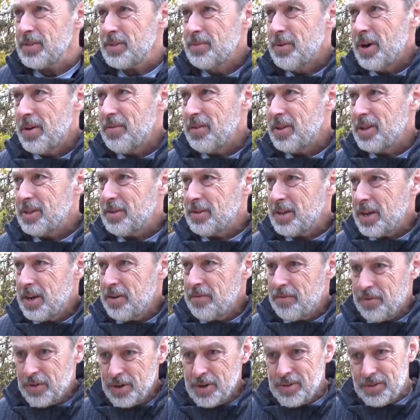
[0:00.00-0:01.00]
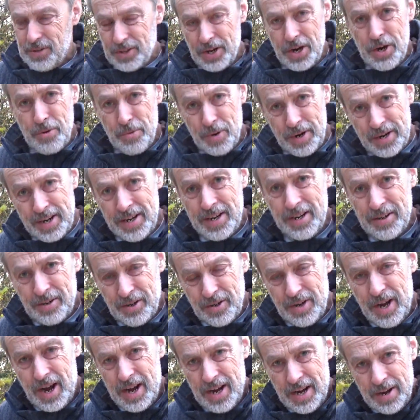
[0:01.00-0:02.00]
Wait for this to go through. So we're going to
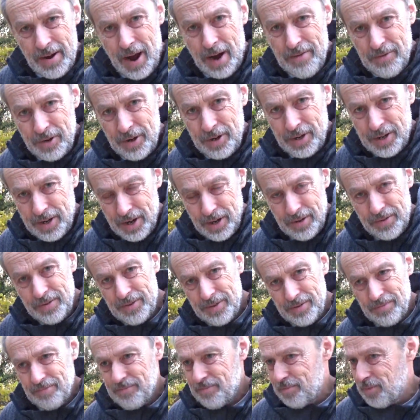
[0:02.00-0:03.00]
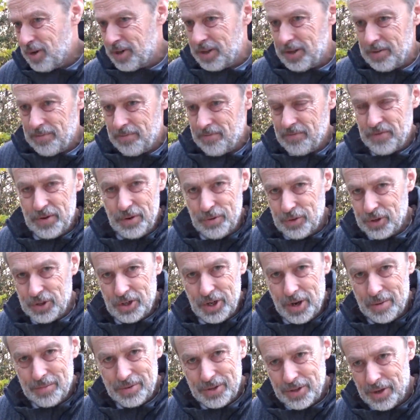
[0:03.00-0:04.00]
have a look on one of the fuel
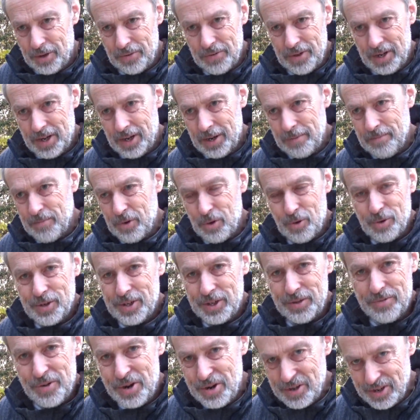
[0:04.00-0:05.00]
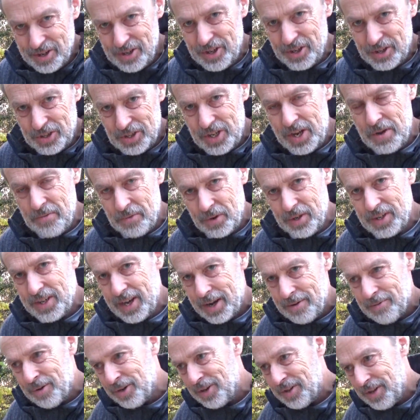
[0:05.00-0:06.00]
stops on the auto route and just see if we can
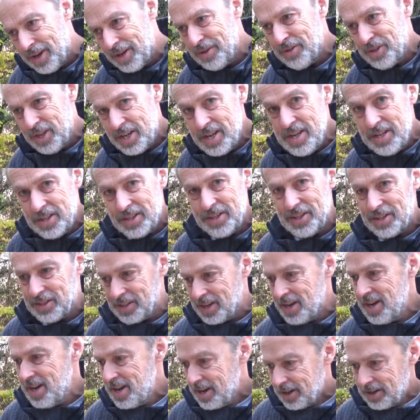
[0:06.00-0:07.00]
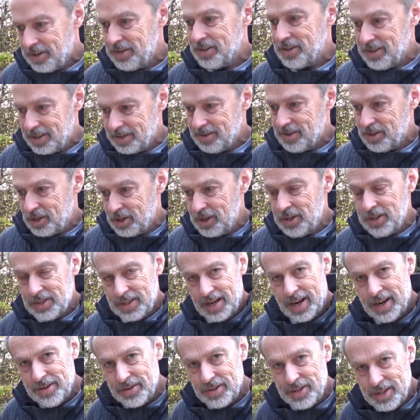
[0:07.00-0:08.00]
get one of those heaters, because it turns
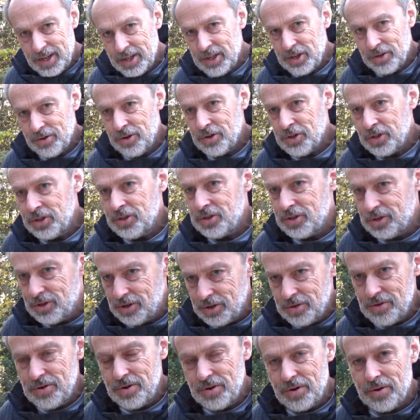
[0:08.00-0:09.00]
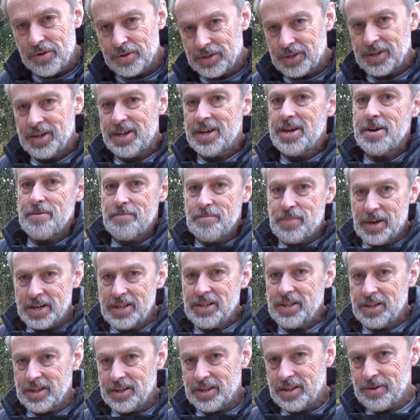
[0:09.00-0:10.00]
out Testarossas do not
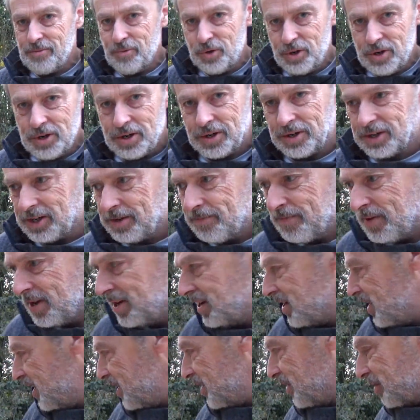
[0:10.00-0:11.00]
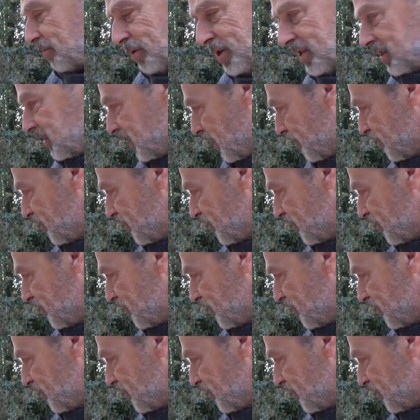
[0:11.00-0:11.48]
basically work in the winter.